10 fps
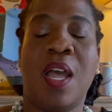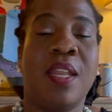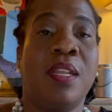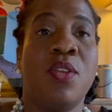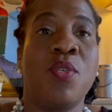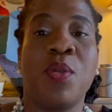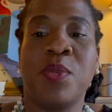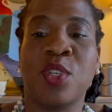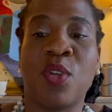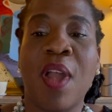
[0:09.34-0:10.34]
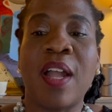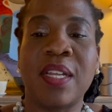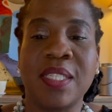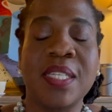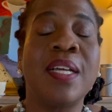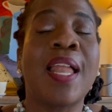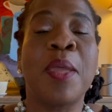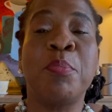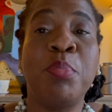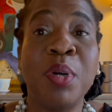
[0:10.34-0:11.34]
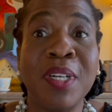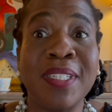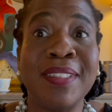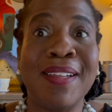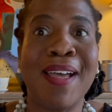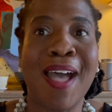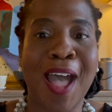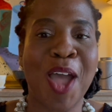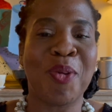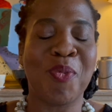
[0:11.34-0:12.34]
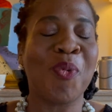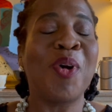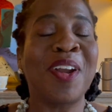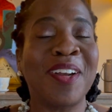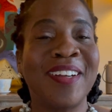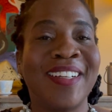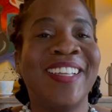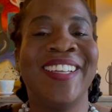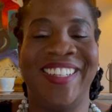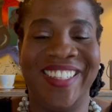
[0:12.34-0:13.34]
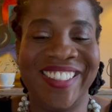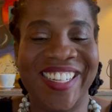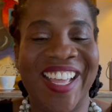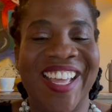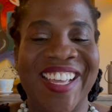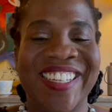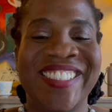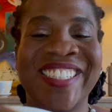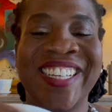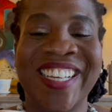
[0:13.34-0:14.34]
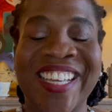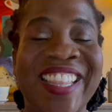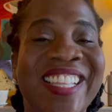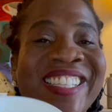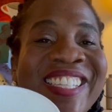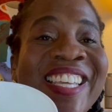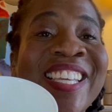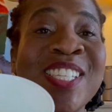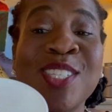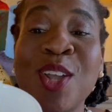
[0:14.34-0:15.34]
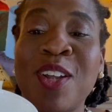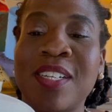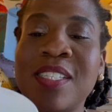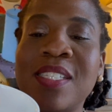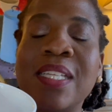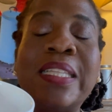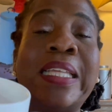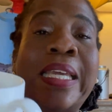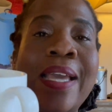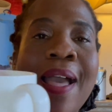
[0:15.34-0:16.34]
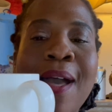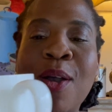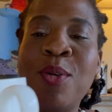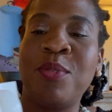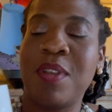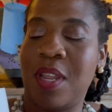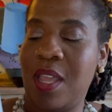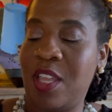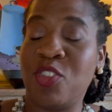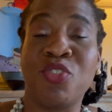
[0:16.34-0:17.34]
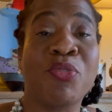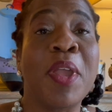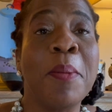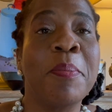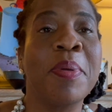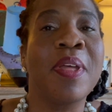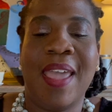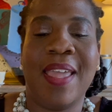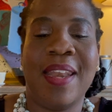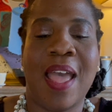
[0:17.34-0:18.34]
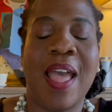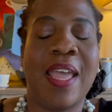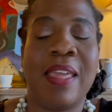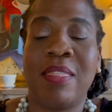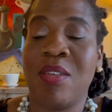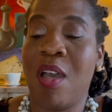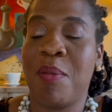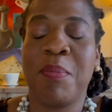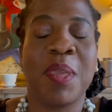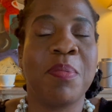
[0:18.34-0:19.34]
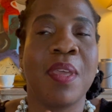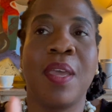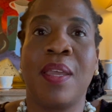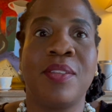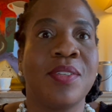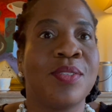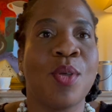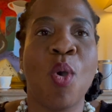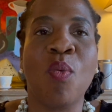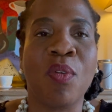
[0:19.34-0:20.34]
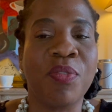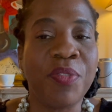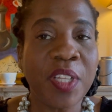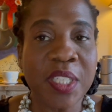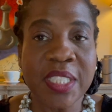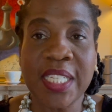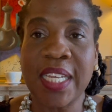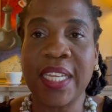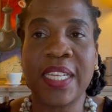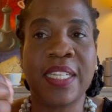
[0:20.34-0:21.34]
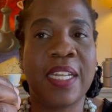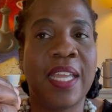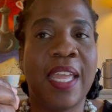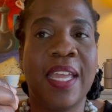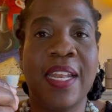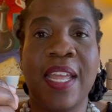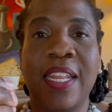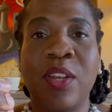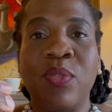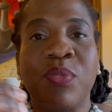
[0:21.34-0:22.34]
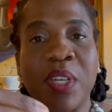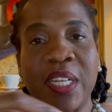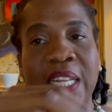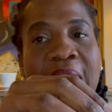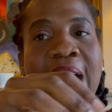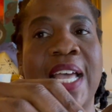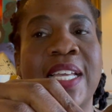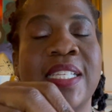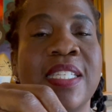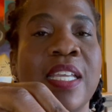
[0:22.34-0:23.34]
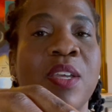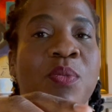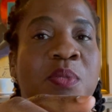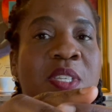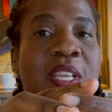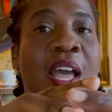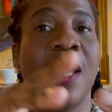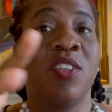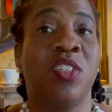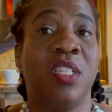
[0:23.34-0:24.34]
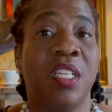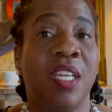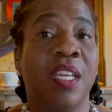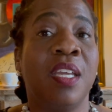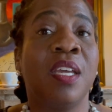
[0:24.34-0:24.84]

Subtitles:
I didn't know there was a crack until I put hot water in it and the tea started to leak out and drip. And I thought maybe I had just overfilled it, and I didn't realize it was actually